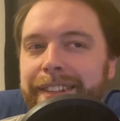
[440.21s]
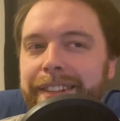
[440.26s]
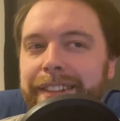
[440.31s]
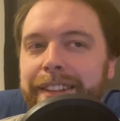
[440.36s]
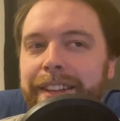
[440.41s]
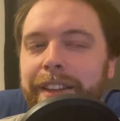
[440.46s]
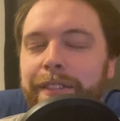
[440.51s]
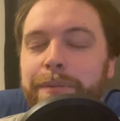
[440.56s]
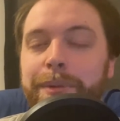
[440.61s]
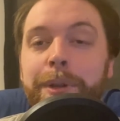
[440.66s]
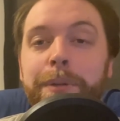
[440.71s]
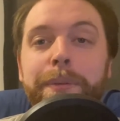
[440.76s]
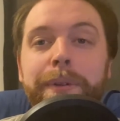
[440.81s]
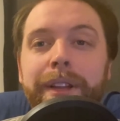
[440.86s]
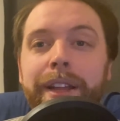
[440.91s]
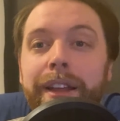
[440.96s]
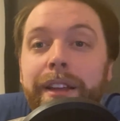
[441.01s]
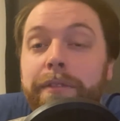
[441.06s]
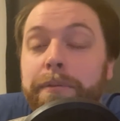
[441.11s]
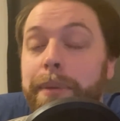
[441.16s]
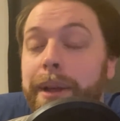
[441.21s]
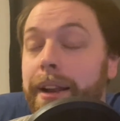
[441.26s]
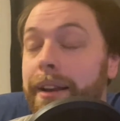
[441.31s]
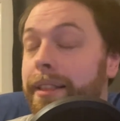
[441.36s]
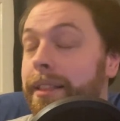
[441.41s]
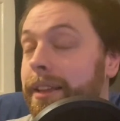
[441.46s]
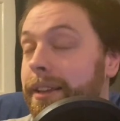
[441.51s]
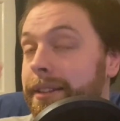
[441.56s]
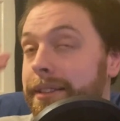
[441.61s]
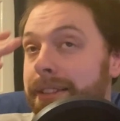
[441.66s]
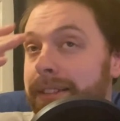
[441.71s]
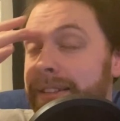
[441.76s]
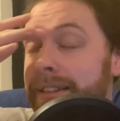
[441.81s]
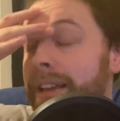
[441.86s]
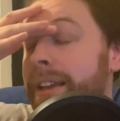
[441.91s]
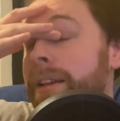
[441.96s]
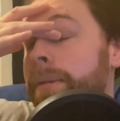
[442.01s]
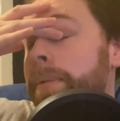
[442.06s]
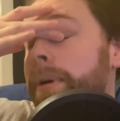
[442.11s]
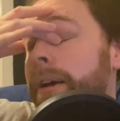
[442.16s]
If people have bad things to
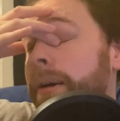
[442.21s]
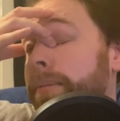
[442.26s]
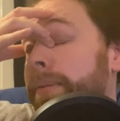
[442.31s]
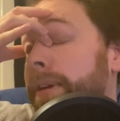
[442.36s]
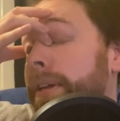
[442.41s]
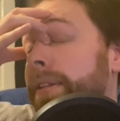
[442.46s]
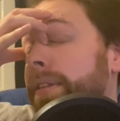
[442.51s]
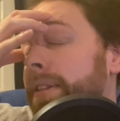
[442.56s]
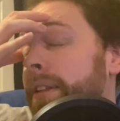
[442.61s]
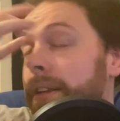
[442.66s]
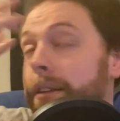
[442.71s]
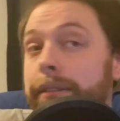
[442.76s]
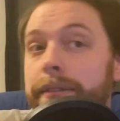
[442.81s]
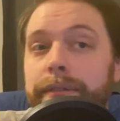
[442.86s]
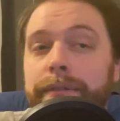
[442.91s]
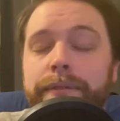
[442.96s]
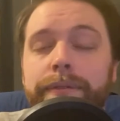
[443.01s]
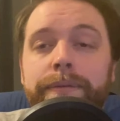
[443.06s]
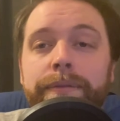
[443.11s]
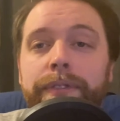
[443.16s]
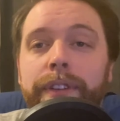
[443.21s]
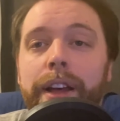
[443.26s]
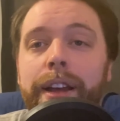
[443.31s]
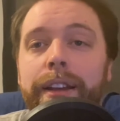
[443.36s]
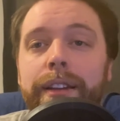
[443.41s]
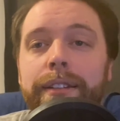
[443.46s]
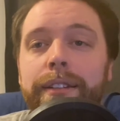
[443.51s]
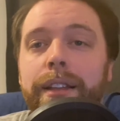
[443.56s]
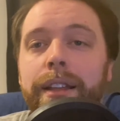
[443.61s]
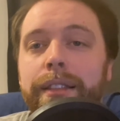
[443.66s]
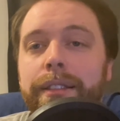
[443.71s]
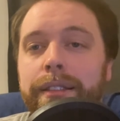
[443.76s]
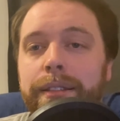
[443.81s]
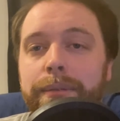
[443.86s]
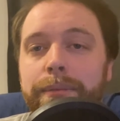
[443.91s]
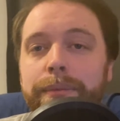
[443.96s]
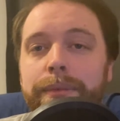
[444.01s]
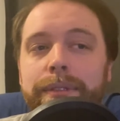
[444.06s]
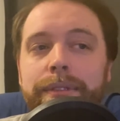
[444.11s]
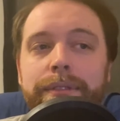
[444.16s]
say about me, then fine, let
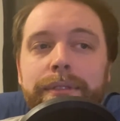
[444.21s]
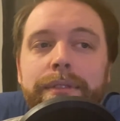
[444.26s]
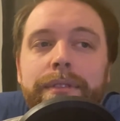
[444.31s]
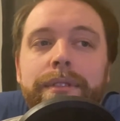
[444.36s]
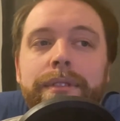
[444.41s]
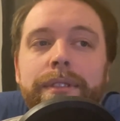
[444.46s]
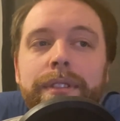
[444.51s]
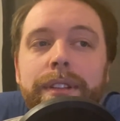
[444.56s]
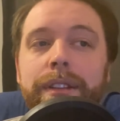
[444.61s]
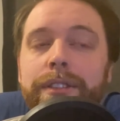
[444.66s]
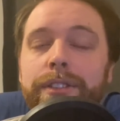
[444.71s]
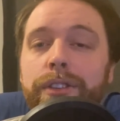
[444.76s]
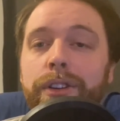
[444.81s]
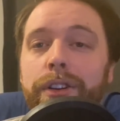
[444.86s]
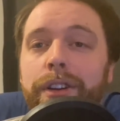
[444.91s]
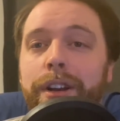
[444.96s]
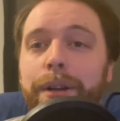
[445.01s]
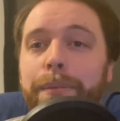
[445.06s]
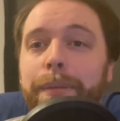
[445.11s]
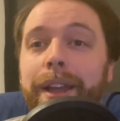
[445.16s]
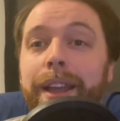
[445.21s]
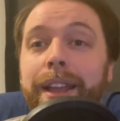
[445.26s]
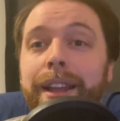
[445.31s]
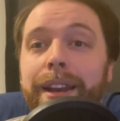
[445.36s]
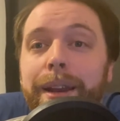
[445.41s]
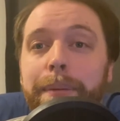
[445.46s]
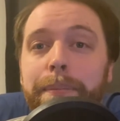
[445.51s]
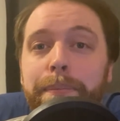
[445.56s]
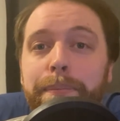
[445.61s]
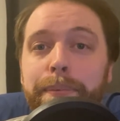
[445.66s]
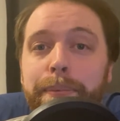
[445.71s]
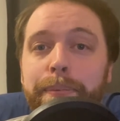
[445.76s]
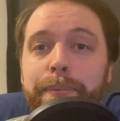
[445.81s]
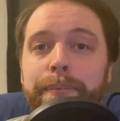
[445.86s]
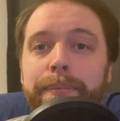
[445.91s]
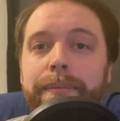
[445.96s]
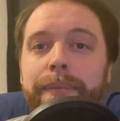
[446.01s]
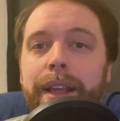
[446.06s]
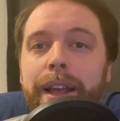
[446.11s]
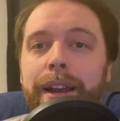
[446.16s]
them. It's not going to make any
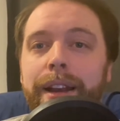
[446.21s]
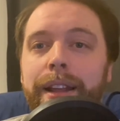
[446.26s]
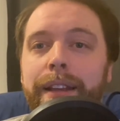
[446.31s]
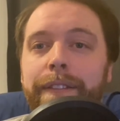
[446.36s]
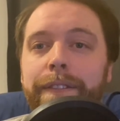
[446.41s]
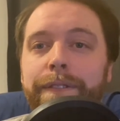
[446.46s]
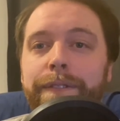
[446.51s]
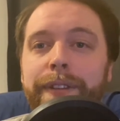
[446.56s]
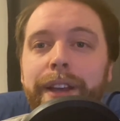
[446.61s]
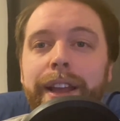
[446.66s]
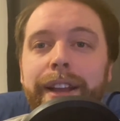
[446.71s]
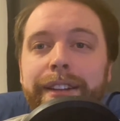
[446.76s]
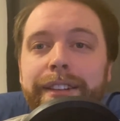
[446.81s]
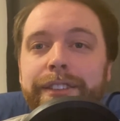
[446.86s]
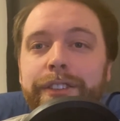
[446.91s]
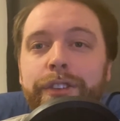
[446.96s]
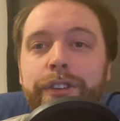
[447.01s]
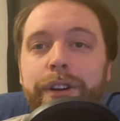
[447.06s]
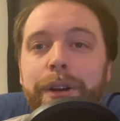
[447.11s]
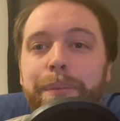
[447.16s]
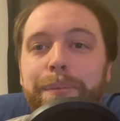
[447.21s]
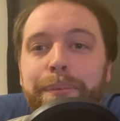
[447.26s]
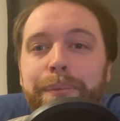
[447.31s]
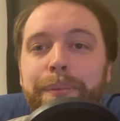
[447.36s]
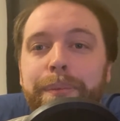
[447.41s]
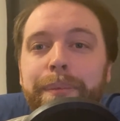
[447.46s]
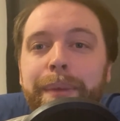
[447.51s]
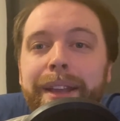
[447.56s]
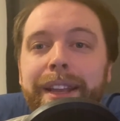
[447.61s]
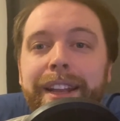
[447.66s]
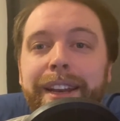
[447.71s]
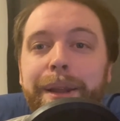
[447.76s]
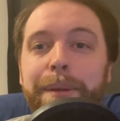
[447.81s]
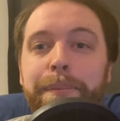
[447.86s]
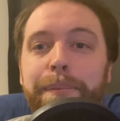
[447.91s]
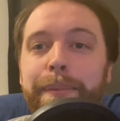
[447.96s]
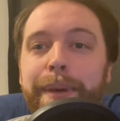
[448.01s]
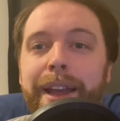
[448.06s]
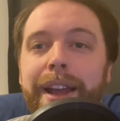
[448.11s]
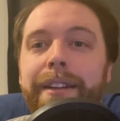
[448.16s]
effect. It's not going to make any
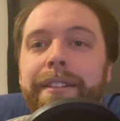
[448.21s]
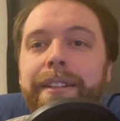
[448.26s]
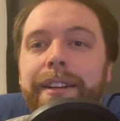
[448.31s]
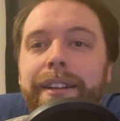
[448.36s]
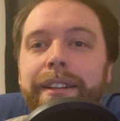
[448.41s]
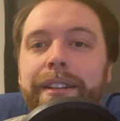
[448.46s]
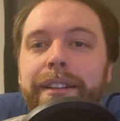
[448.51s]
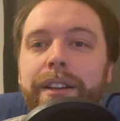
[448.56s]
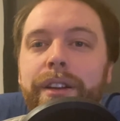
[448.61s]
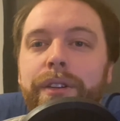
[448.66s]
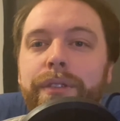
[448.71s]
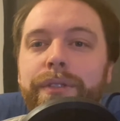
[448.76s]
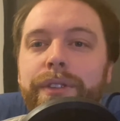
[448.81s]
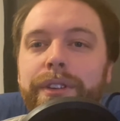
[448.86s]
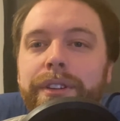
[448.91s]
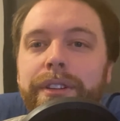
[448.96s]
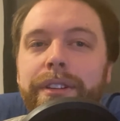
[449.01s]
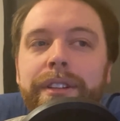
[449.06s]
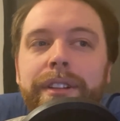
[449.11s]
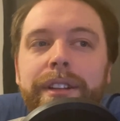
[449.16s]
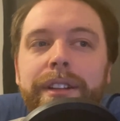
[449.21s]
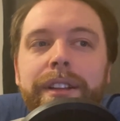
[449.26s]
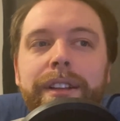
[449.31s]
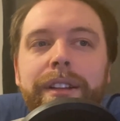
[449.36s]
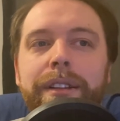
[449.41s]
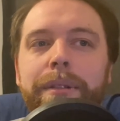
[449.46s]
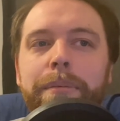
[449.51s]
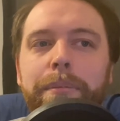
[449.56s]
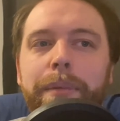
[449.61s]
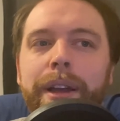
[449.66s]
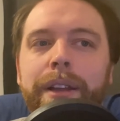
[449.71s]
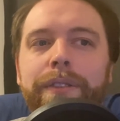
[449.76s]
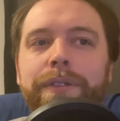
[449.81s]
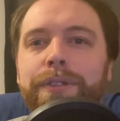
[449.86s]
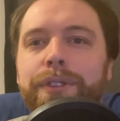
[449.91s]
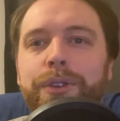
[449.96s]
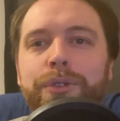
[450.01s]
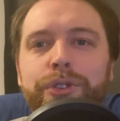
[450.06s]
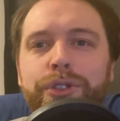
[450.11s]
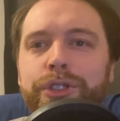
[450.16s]
bearing over my
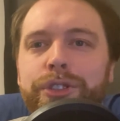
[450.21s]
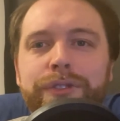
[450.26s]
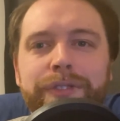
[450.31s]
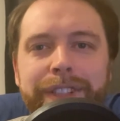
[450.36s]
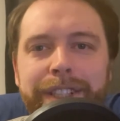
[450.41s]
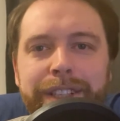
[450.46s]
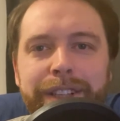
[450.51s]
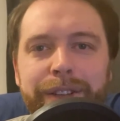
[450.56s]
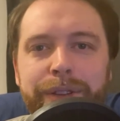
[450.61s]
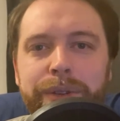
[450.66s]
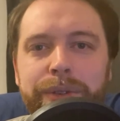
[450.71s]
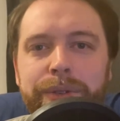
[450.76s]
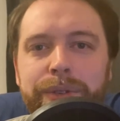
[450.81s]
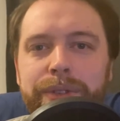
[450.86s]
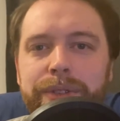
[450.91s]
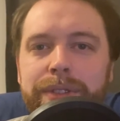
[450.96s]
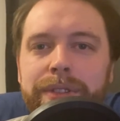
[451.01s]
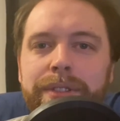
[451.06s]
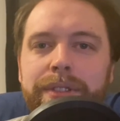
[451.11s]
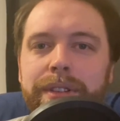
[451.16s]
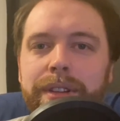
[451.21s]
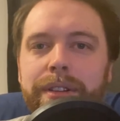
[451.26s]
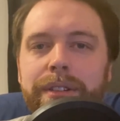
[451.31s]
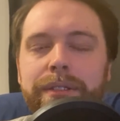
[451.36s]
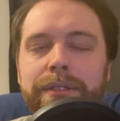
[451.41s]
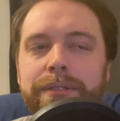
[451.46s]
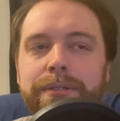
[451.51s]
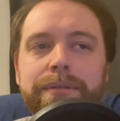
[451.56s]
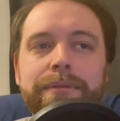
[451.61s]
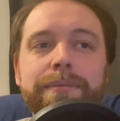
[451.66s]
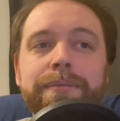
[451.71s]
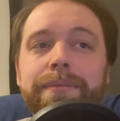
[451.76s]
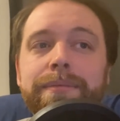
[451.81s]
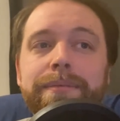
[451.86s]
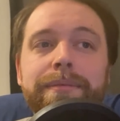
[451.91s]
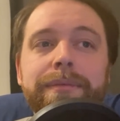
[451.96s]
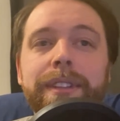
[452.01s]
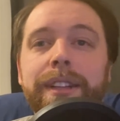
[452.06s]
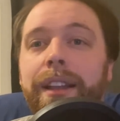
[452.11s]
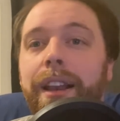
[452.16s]
future videos, so
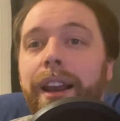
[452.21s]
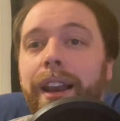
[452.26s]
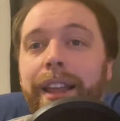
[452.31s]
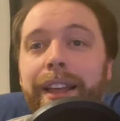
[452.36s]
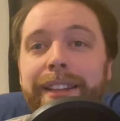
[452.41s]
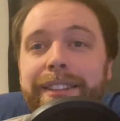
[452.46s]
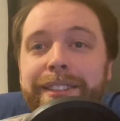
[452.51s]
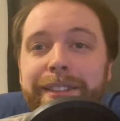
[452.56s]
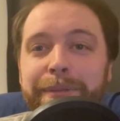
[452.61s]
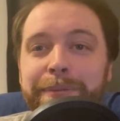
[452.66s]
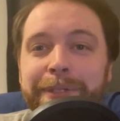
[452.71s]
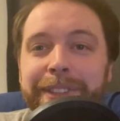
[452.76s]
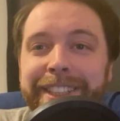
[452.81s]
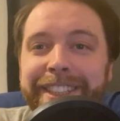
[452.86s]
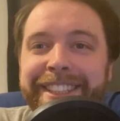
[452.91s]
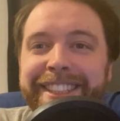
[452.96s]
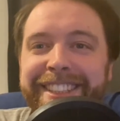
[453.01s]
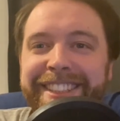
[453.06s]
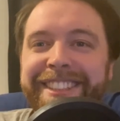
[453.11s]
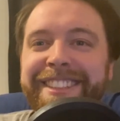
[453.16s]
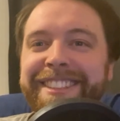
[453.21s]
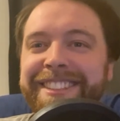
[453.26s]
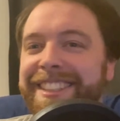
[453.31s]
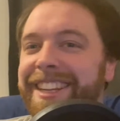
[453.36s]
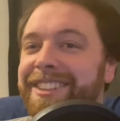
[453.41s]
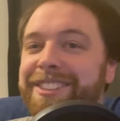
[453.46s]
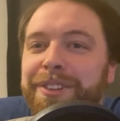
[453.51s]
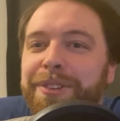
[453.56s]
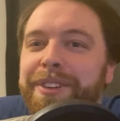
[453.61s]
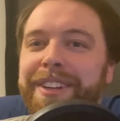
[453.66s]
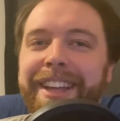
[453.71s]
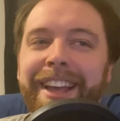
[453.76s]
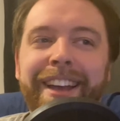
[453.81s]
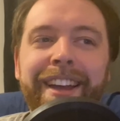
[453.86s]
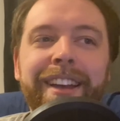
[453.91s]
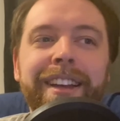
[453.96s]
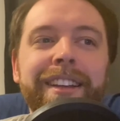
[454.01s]
let them. I don't care.